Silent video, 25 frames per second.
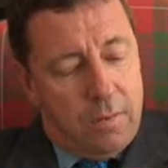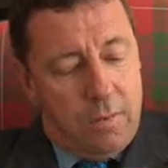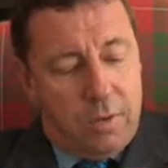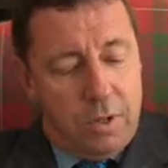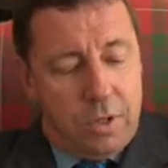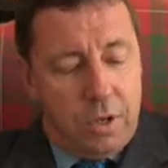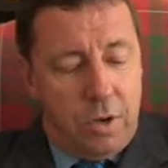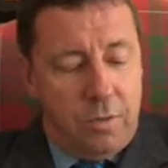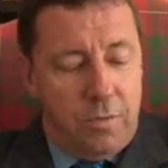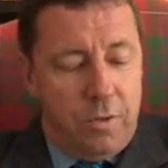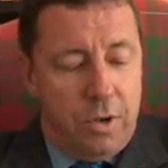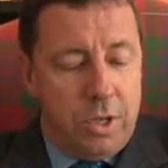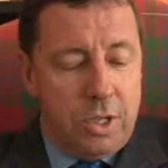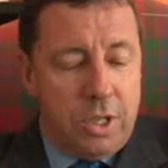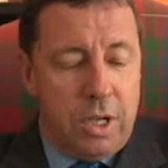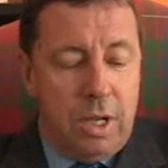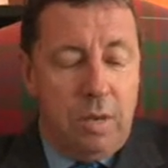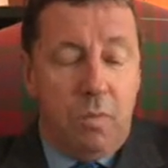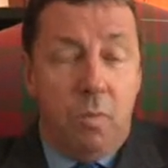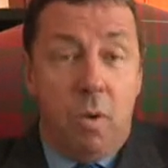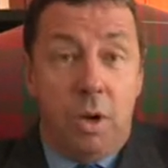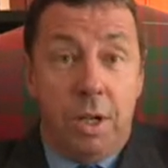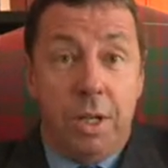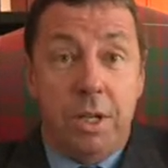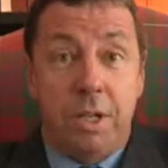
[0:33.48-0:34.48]
So firstly,
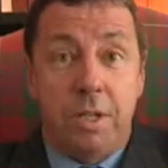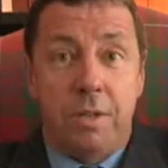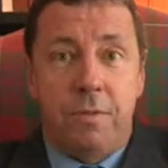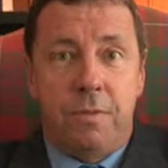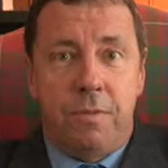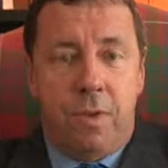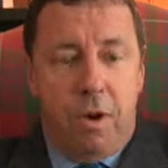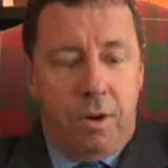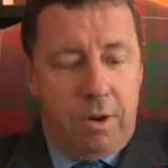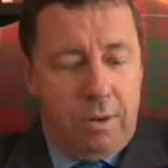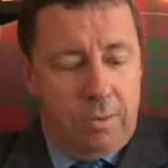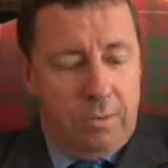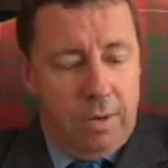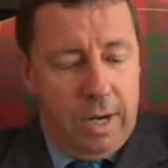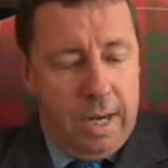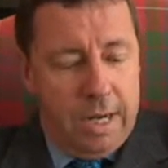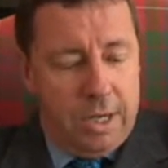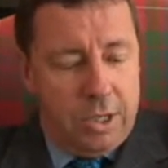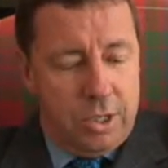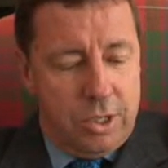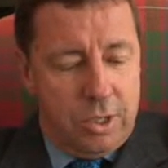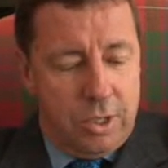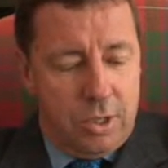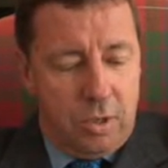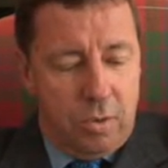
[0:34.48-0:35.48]
what is foreign
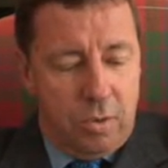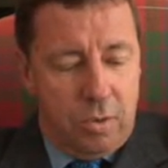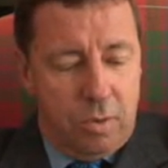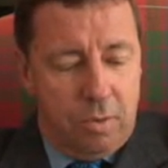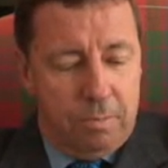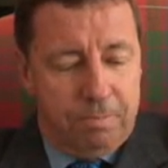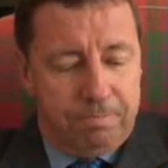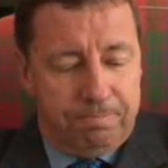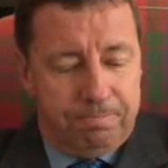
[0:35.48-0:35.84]
relations law?